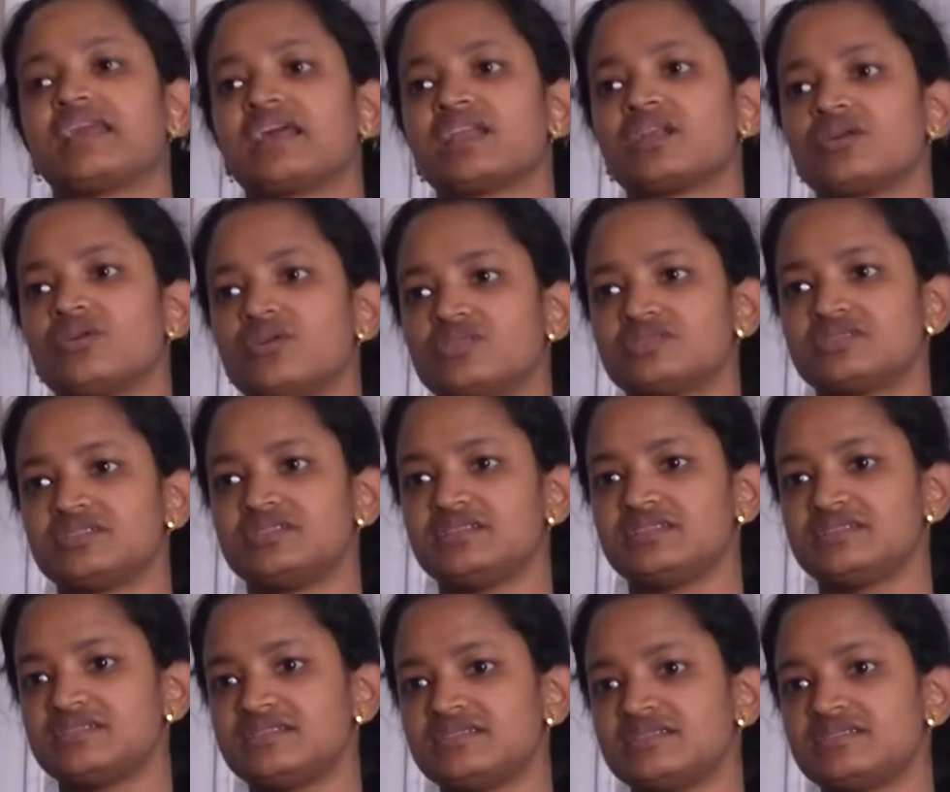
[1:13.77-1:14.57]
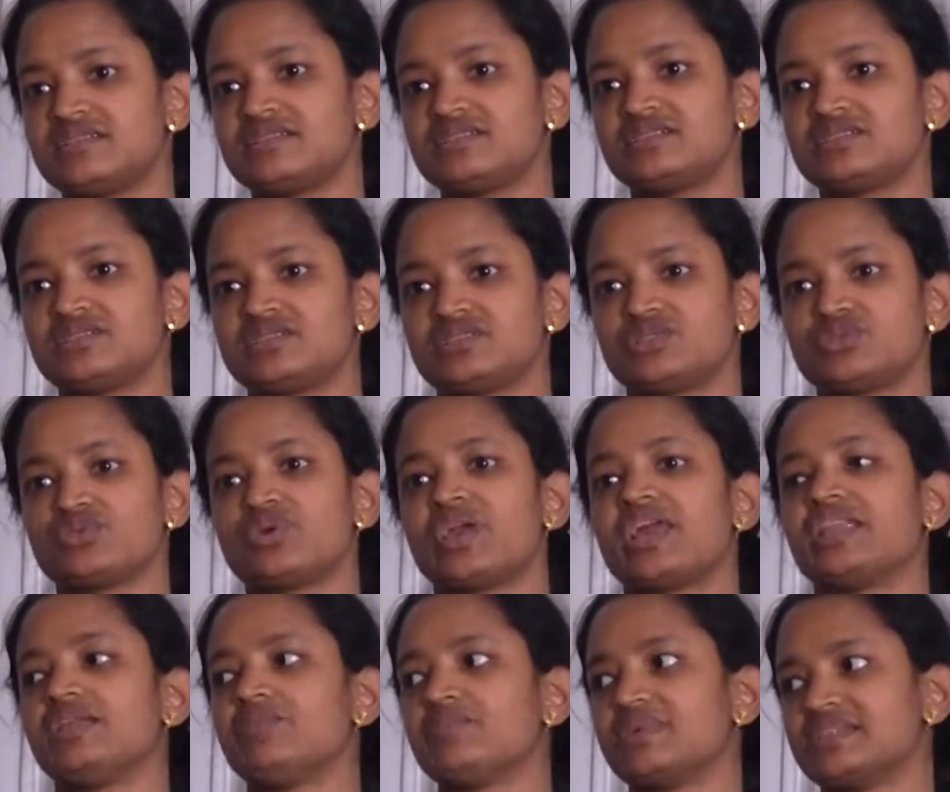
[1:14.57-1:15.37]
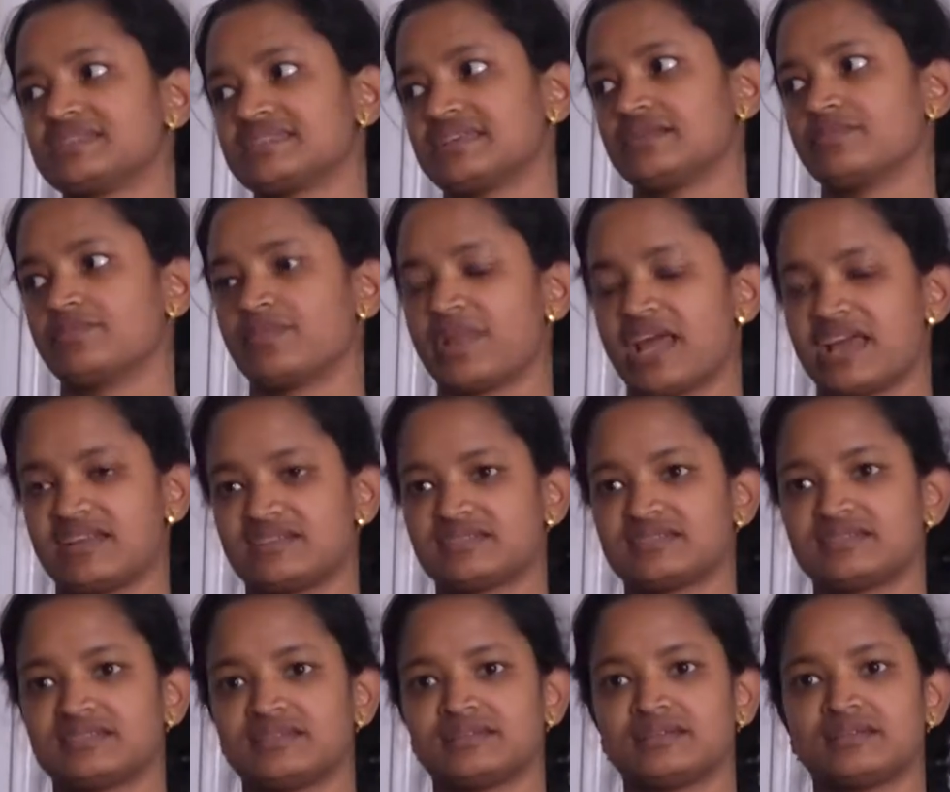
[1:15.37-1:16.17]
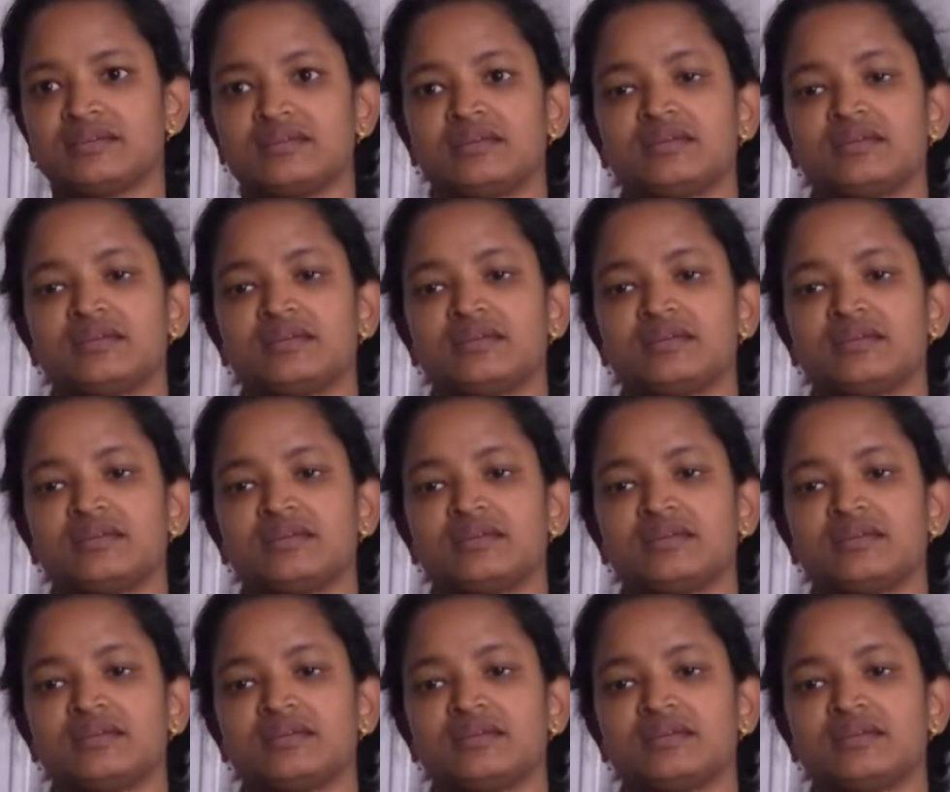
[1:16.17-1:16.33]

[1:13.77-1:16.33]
can cause diseases to animals and plants.